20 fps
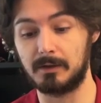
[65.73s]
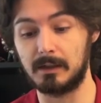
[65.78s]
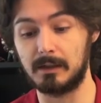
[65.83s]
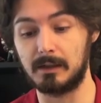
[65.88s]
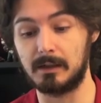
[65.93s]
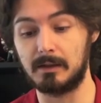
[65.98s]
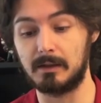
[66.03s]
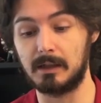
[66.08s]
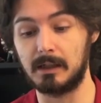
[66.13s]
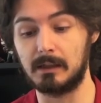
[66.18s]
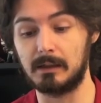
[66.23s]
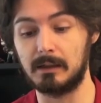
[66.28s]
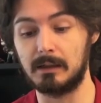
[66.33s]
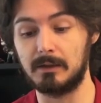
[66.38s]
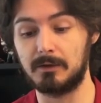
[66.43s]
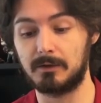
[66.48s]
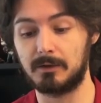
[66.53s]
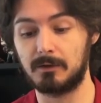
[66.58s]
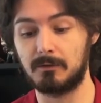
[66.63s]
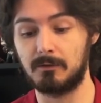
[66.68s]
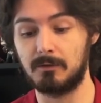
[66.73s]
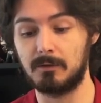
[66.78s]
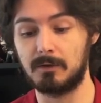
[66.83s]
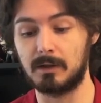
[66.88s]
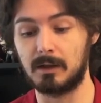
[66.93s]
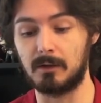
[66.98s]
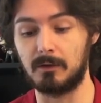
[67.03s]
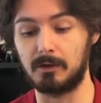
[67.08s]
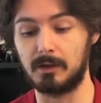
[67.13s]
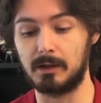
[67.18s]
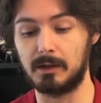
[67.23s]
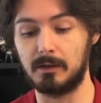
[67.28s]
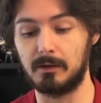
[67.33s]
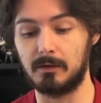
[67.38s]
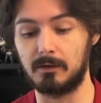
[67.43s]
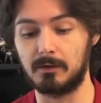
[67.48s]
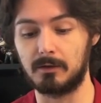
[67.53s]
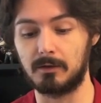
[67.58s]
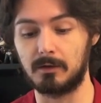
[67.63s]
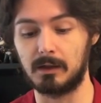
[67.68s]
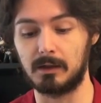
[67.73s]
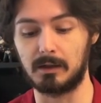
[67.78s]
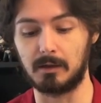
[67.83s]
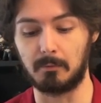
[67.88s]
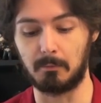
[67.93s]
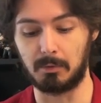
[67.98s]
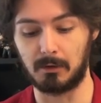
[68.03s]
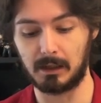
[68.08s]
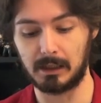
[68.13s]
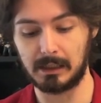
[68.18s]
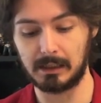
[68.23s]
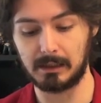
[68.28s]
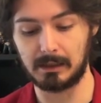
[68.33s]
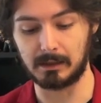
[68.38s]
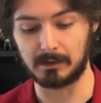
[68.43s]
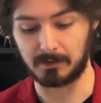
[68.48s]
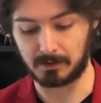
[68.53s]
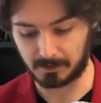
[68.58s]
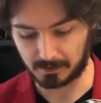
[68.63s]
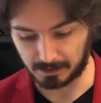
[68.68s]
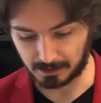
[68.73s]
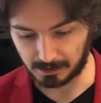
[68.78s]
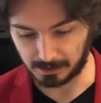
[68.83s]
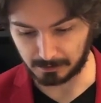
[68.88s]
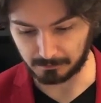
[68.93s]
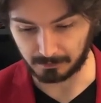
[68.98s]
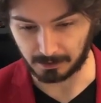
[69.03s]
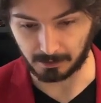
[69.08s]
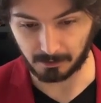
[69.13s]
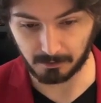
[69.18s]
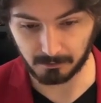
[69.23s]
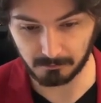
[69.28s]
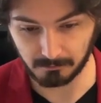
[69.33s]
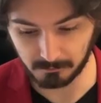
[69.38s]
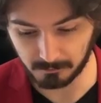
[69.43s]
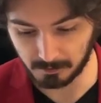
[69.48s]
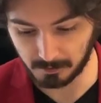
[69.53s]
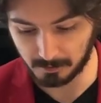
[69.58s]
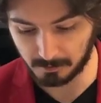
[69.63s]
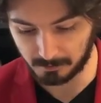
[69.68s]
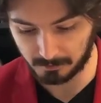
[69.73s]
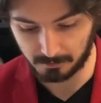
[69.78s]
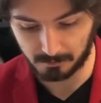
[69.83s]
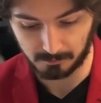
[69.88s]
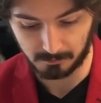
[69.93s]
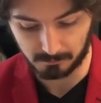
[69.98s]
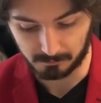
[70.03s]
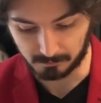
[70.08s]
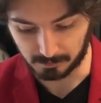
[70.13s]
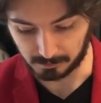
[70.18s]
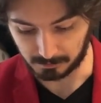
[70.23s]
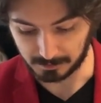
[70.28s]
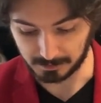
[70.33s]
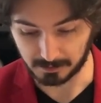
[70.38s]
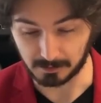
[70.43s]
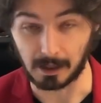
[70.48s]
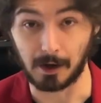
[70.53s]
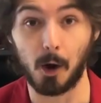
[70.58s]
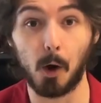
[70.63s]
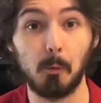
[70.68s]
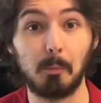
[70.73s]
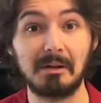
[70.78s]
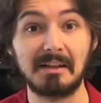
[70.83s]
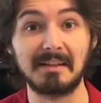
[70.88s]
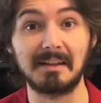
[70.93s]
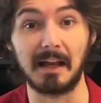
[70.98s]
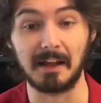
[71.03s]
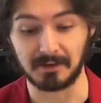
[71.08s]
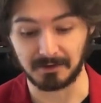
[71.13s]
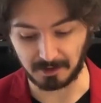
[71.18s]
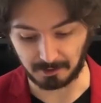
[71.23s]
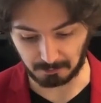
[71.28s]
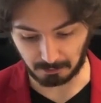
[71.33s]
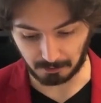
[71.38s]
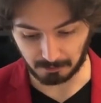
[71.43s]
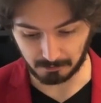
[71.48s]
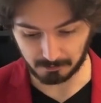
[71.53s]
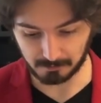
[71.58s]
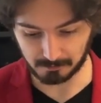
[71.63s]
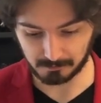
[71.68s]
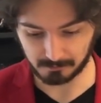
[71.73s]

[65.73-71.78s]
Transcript: need to take these screws out here so that the blade can sit in there. At least I hope it's that simple.